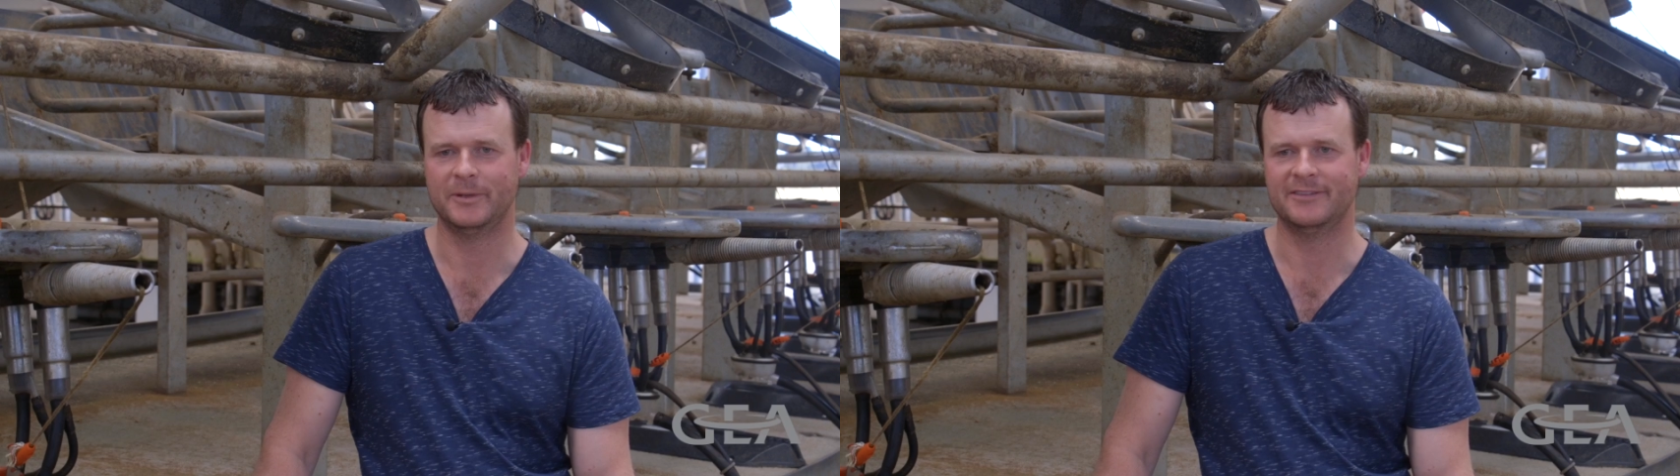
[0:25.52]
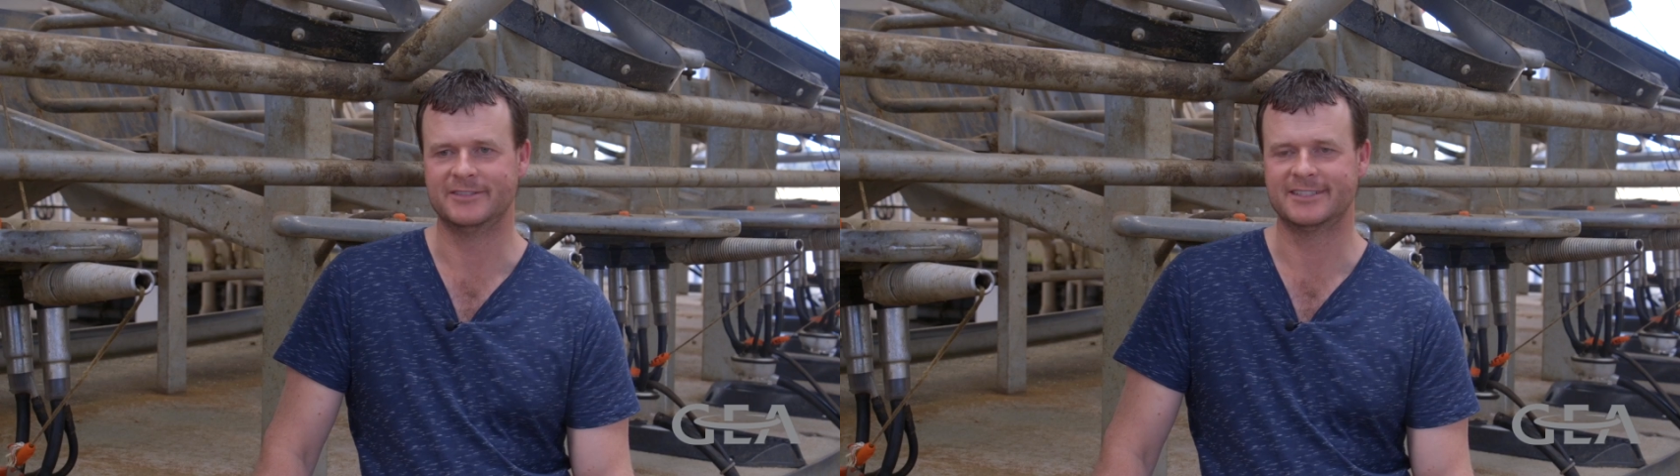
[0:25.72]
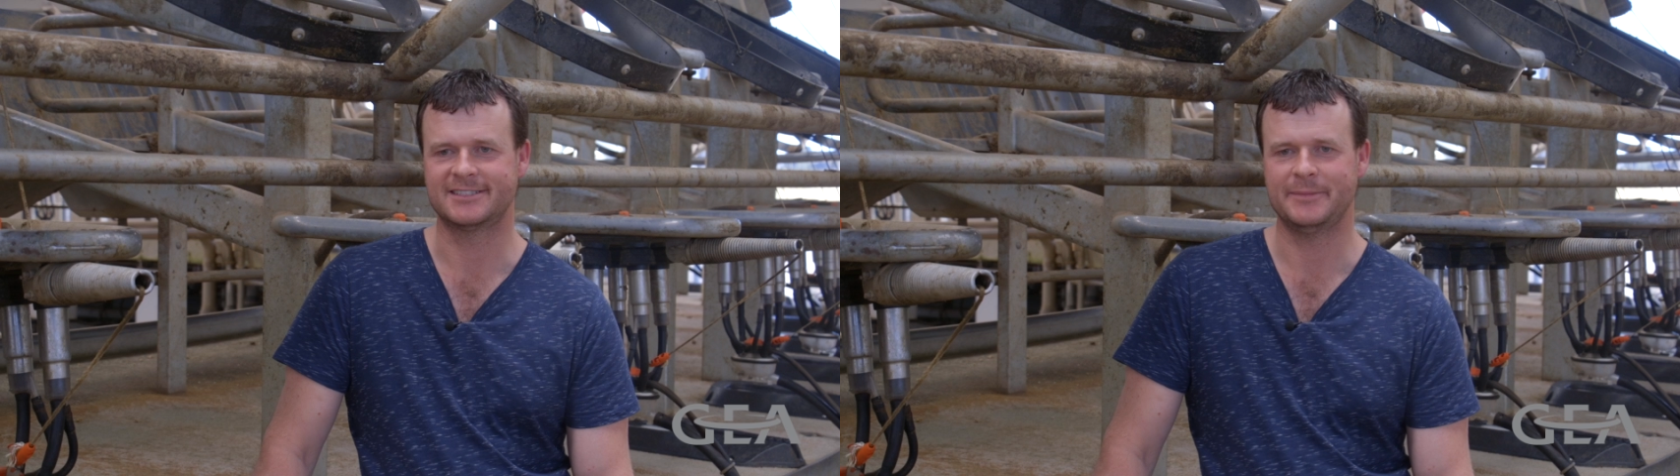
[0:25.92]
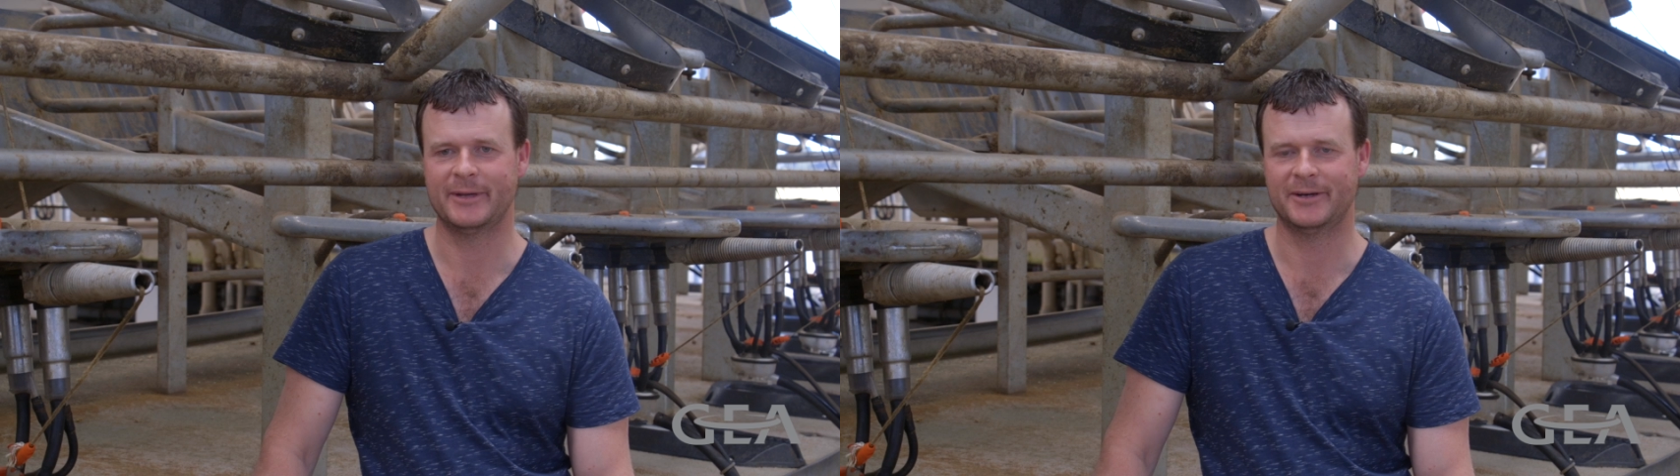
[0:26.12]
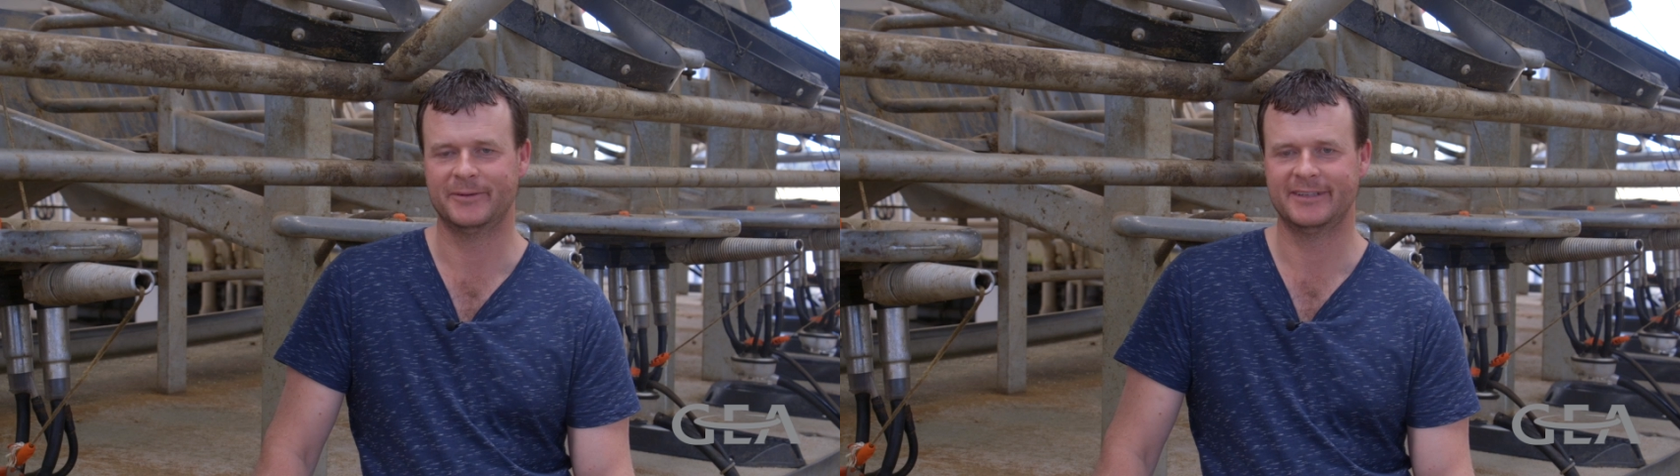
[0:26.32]
We have a 60
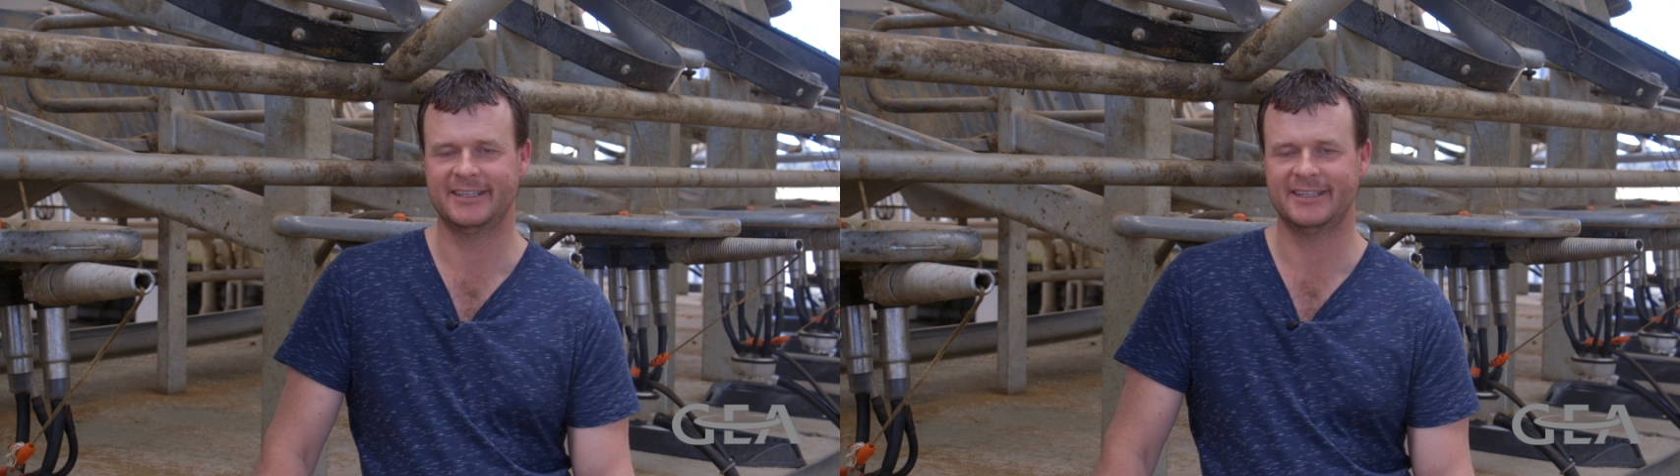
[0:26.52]
barrel